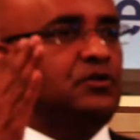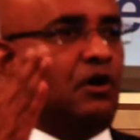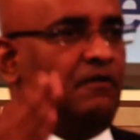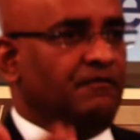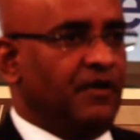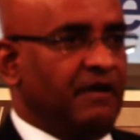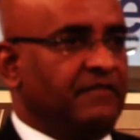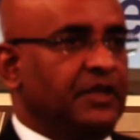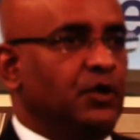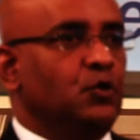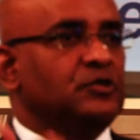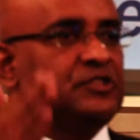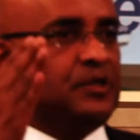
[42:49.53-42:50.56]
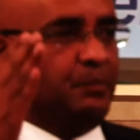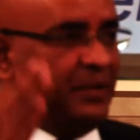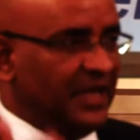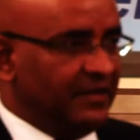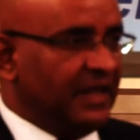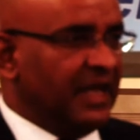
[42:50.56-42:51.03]
of revenues to
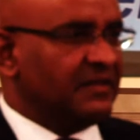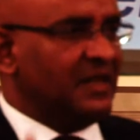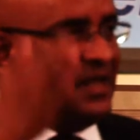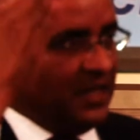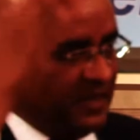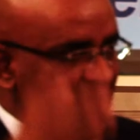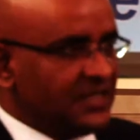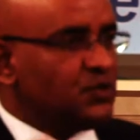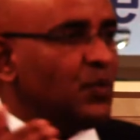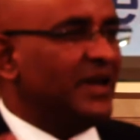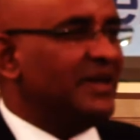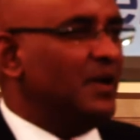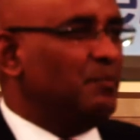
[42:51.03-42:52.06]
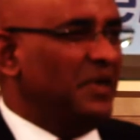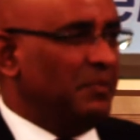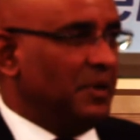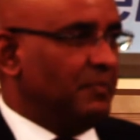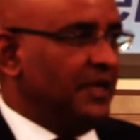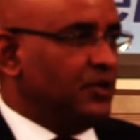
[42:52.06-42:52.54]
pay debt. That's what the
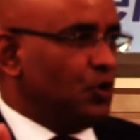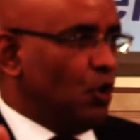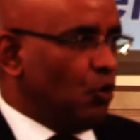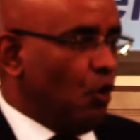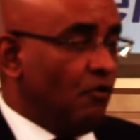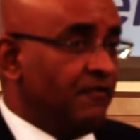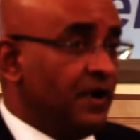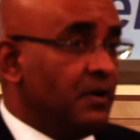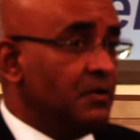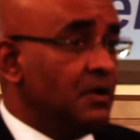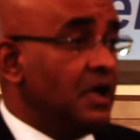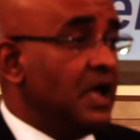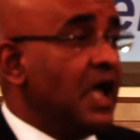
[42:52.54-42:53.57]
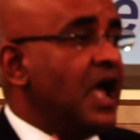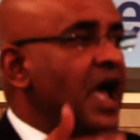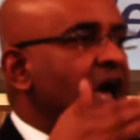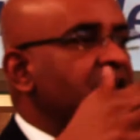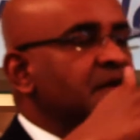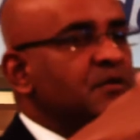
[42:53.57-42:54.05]
PPP took over.
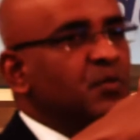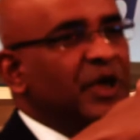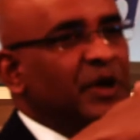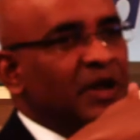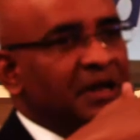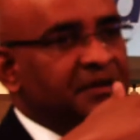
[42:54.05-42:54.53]
And we